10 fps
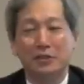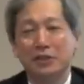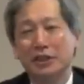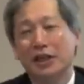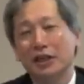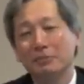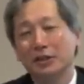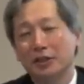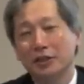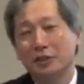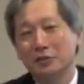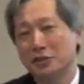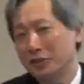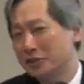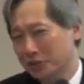you see, I'm an
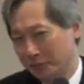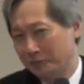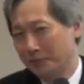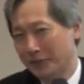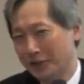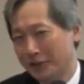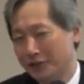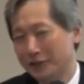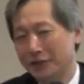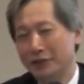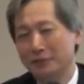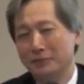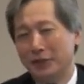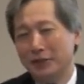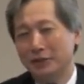IR teacher, and,
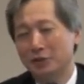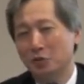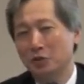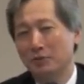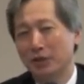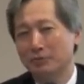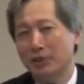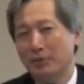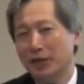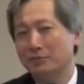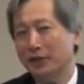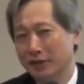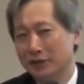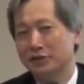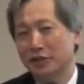um, and I talked about my back
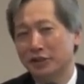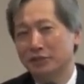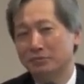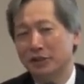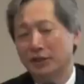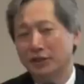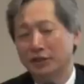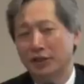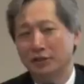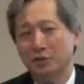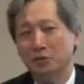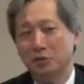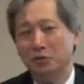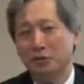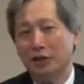pains. And my uh,
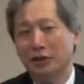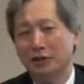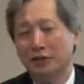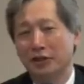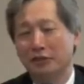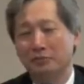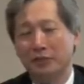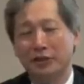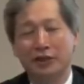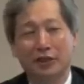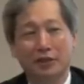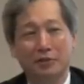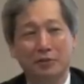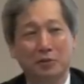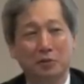doctor uh, gave me
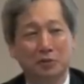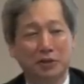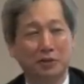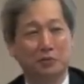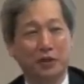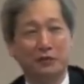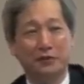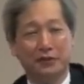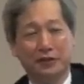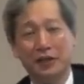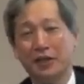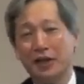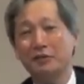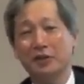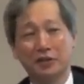uh, those uh, graphic
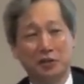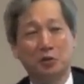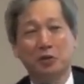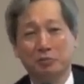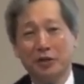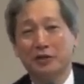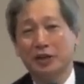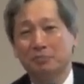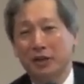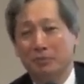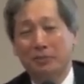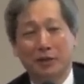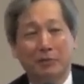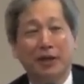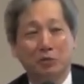evidence showing me that
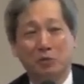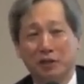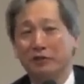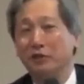my back will